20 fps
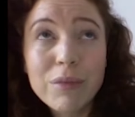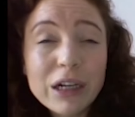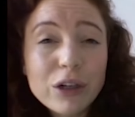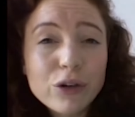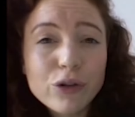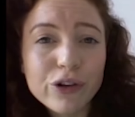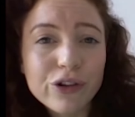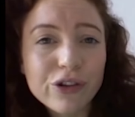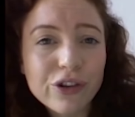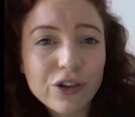
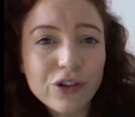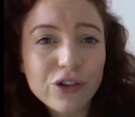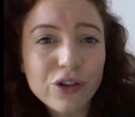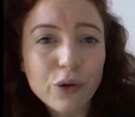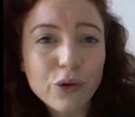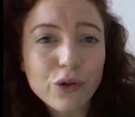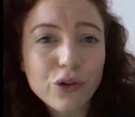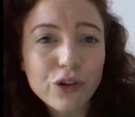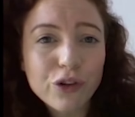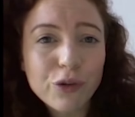Increasing
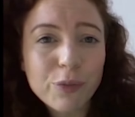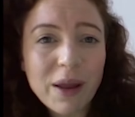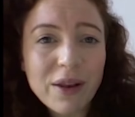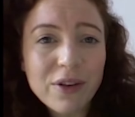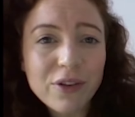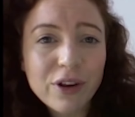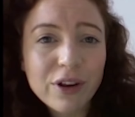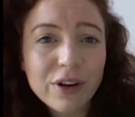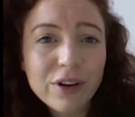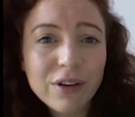social
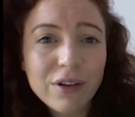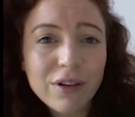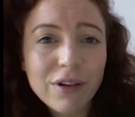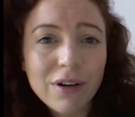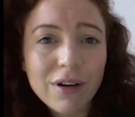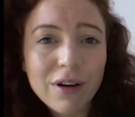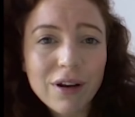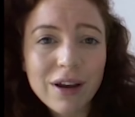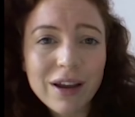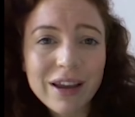spending?
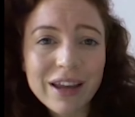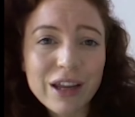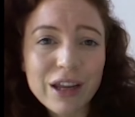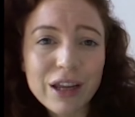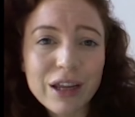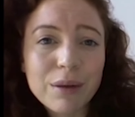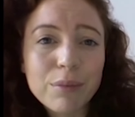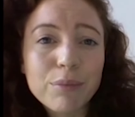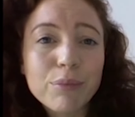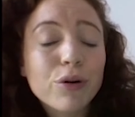
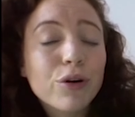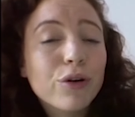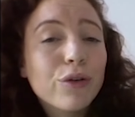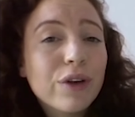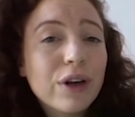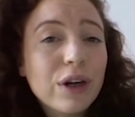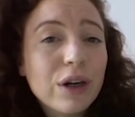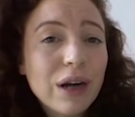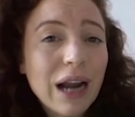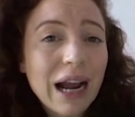
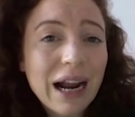Improving